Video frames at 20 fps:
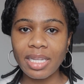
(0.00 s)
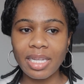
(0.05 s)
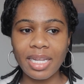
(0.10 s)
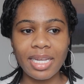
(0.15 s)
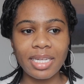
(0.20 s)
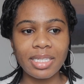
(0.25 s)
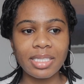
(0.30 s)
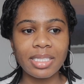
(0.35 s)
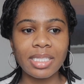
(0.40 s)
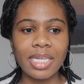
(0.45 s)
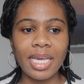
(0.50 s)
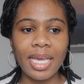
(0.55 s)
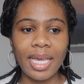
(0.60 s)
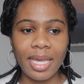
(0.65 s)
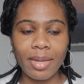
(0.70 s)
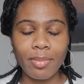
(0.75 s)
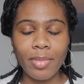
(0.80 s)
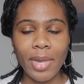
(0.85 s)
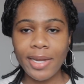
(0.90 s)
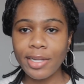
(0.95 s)
links
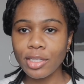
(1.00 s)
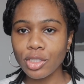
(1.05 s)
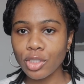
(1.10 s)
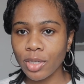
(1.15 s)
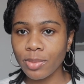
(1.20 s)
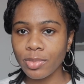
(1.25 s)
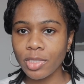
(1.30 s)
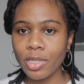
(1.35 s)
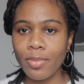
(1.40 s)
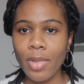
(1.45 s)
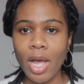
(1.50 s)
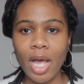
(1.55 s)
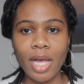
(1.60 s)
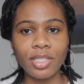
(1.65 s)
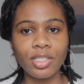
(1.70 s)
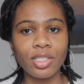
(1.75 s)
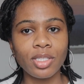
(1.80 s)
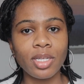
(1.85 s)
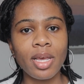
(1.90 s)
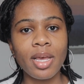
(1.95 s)
in my description
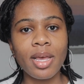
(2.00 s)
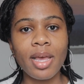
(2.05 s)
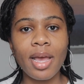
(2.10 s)
box.